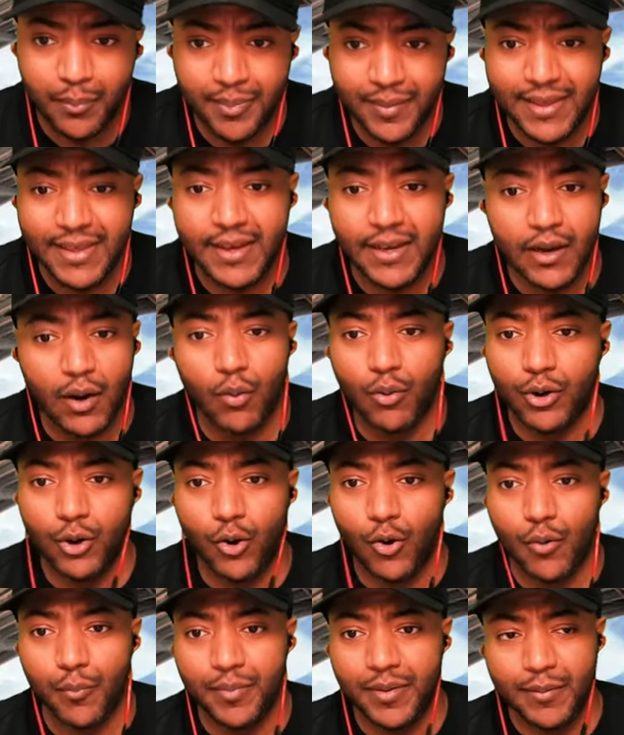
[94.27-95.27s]
be going
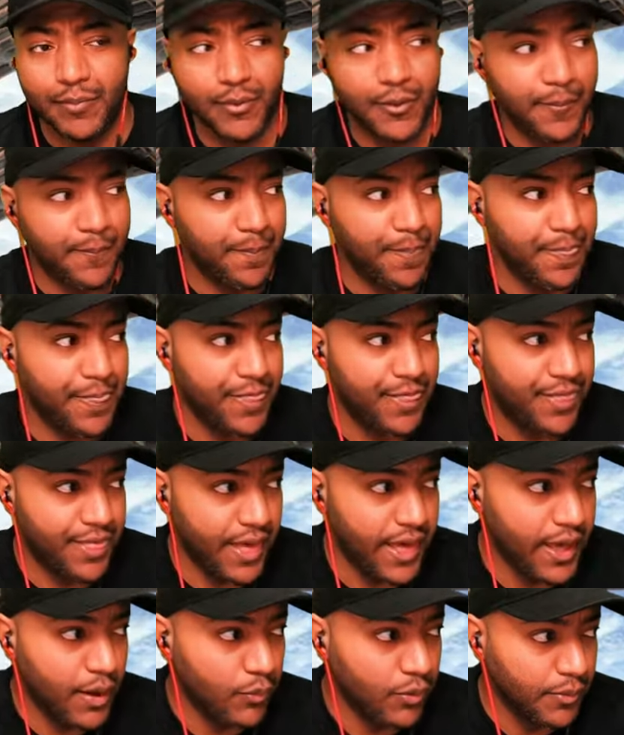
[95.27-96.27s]
home, people.
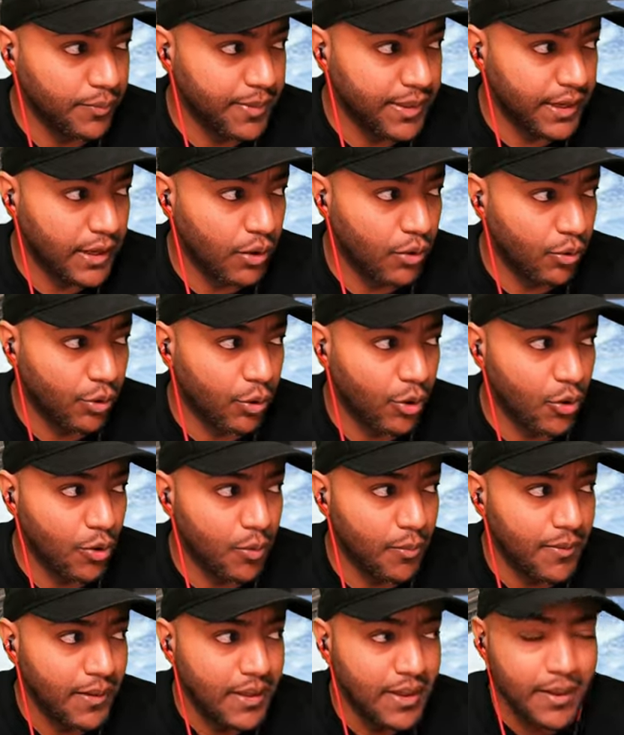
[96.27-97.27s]
They will be going
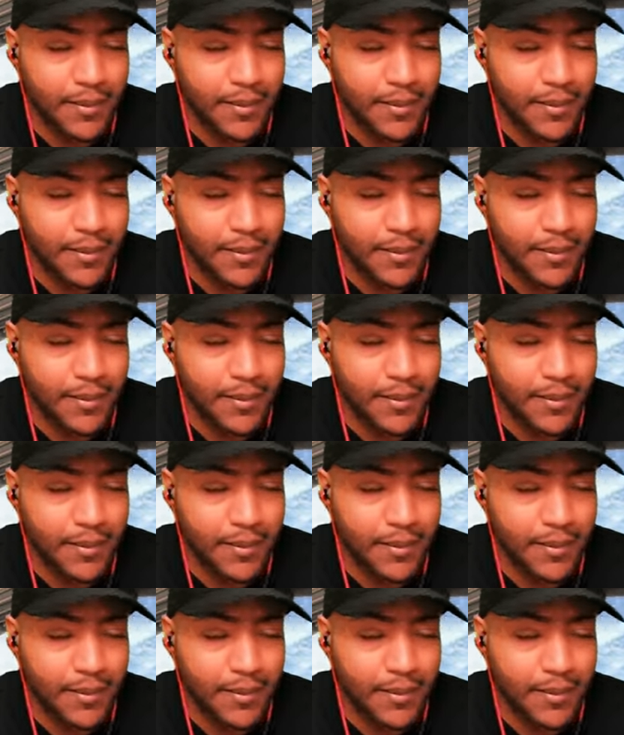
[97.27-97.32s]
home.